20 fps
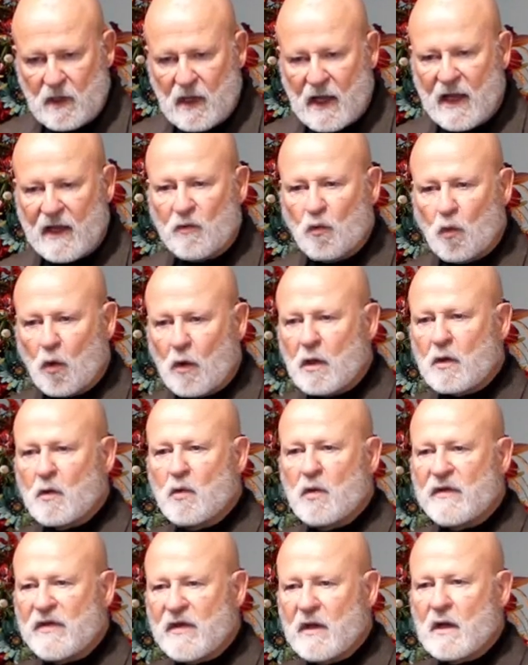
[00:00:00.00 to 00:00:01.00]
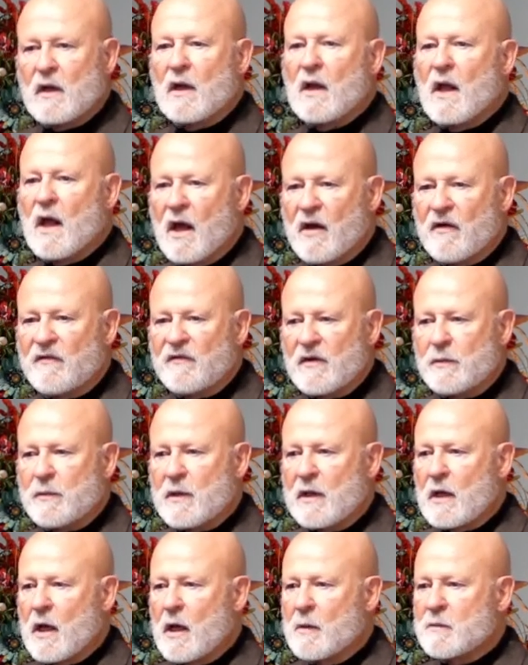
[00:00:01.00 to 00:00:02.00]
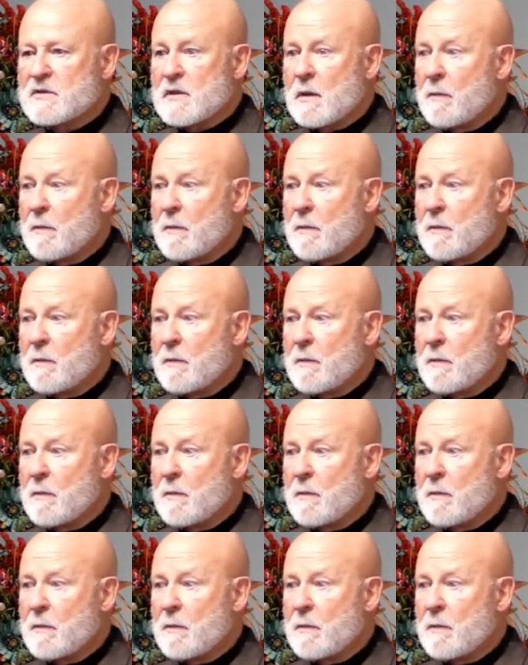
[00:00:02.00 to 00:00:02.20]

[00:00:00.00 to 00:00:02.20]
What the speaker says: and work with it enough, it becomes